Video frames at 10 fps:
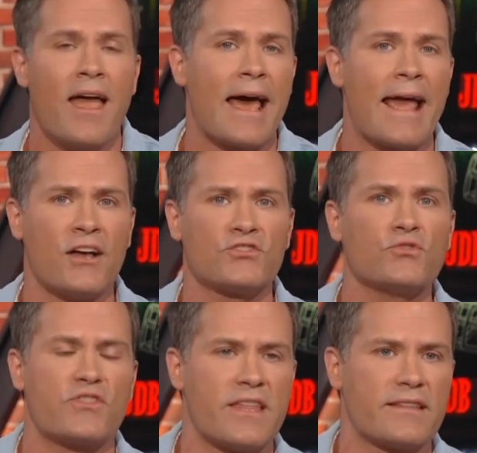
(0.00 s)
And I
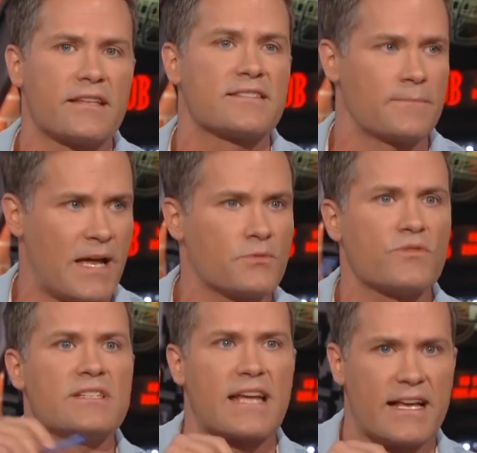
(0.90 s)
also think that sometimes when
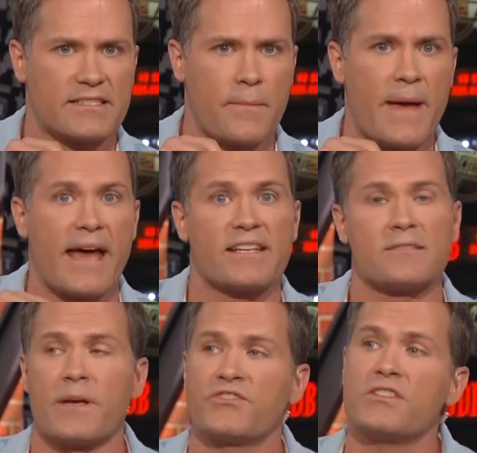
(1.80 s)
these guys come back,
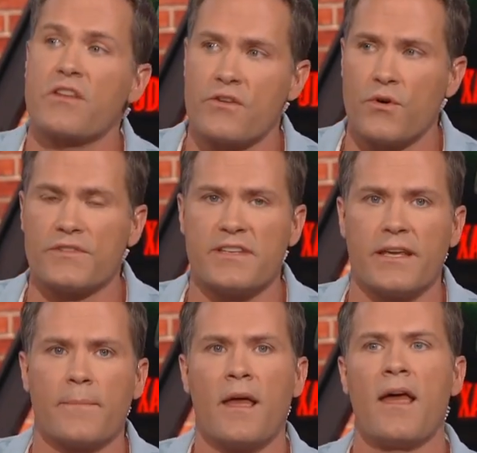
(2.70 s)
especially to their old
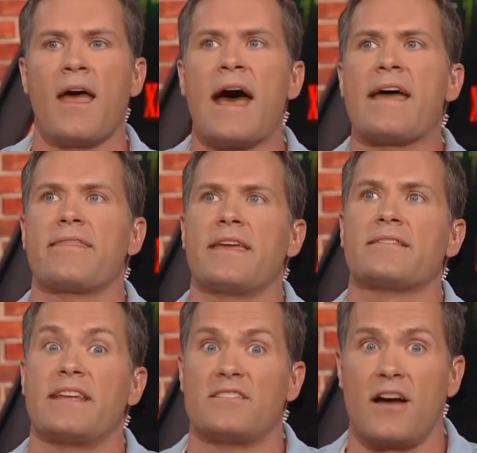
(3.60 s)
team, I
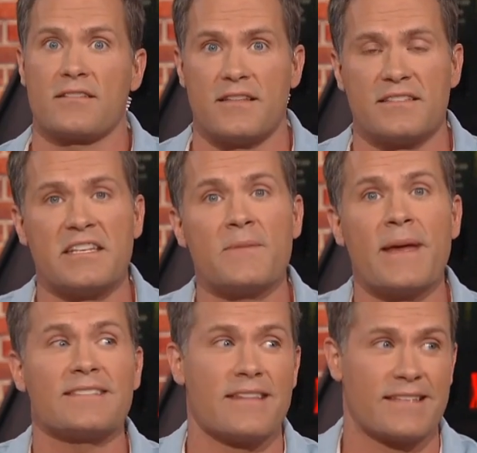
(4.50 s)
think they talk to the
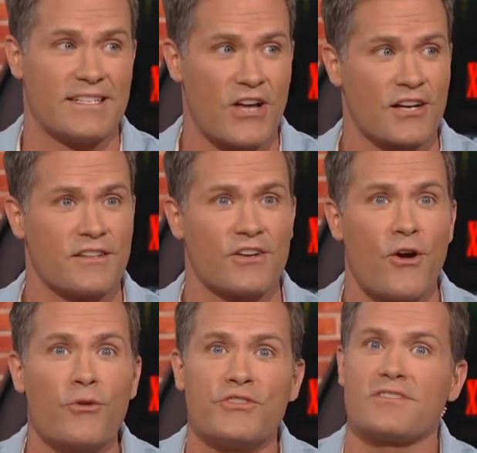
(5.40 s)
teammates. I think they talk to the
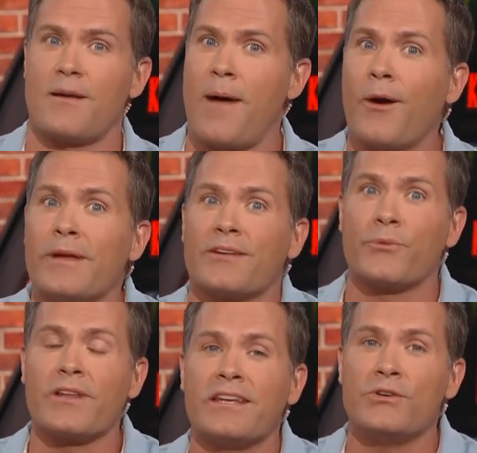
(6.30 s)
coaches. Come on, we could
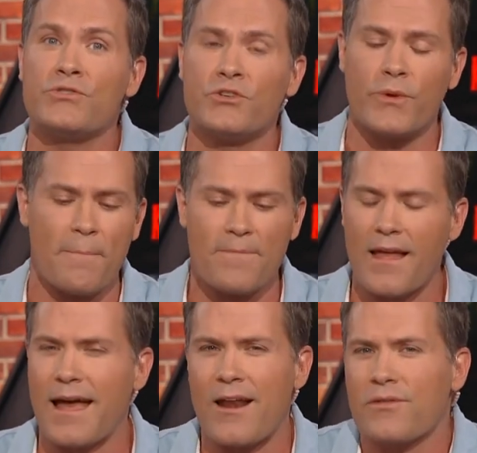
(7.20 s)
really use you.
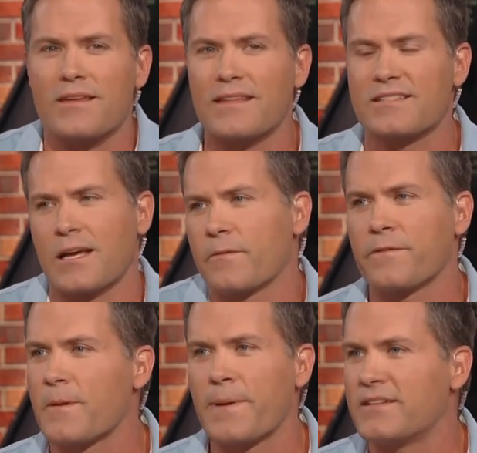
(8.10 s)
I don't think that's coming
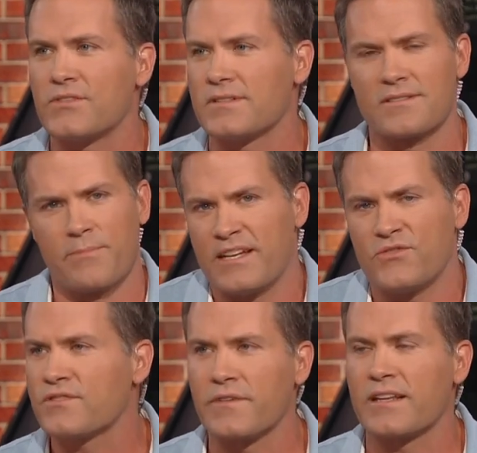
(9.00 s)
from the Patriots. The
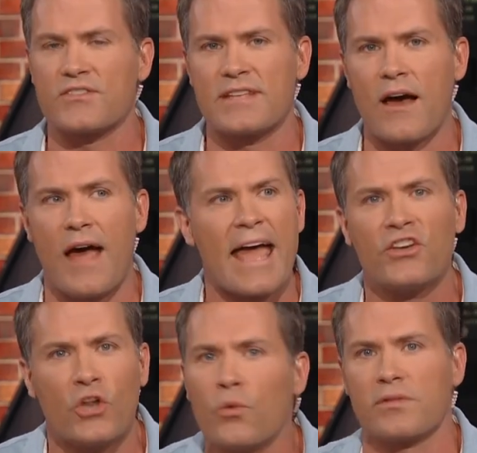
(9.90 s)
Patriots figure this out. I
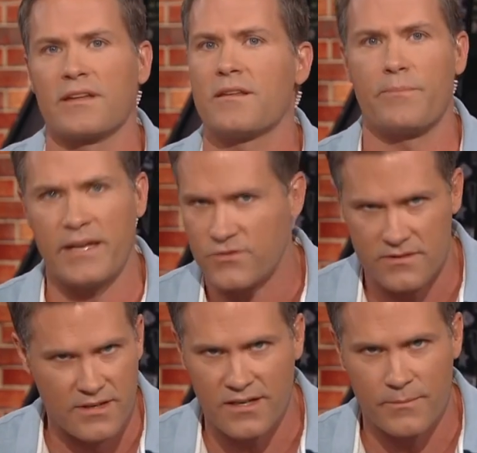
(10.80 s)
don't think the
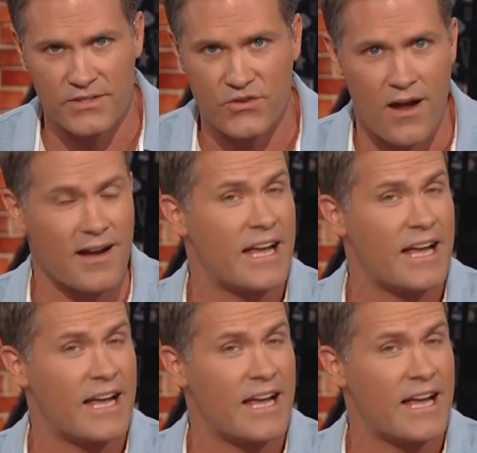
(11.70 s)
Patriots are going to miss Gronk.